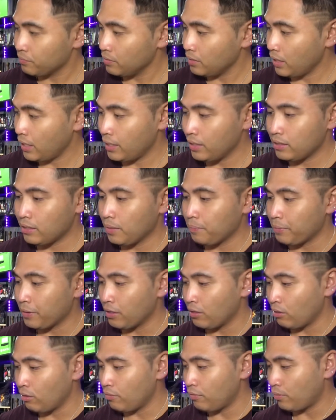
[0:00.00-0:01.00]
anything
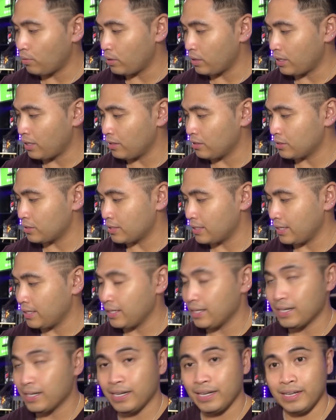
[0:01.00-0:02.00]
below
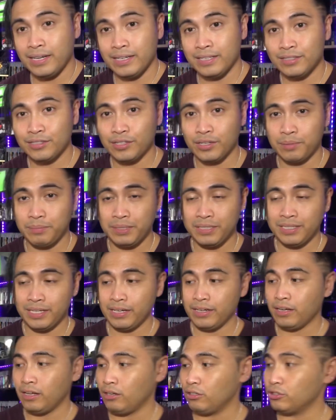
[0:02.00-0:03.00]
$4.99 is going to be
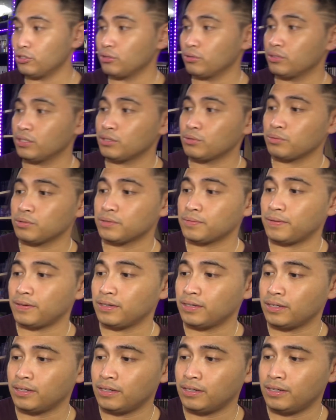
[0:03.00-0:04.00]
$10. So this was,
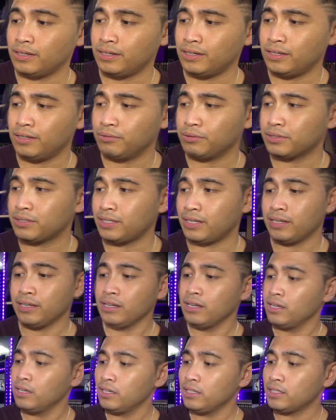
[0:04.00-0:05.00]
I would say,
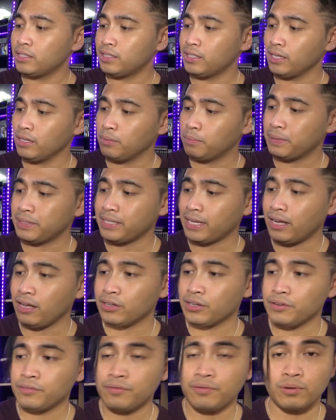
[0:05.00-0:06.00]
Steel
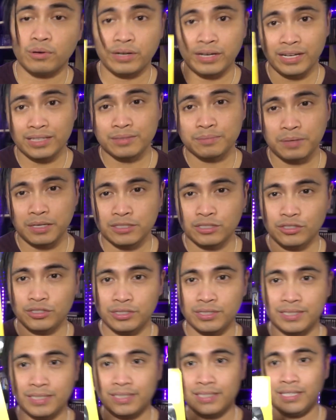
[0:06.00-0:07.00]
Battalion for the Xbox
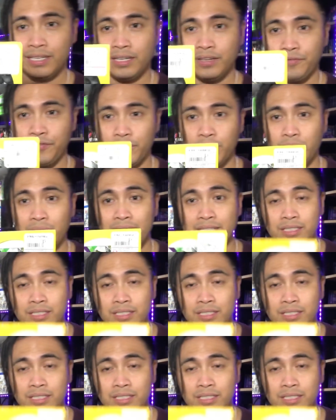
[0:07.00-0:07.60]
360. If you guys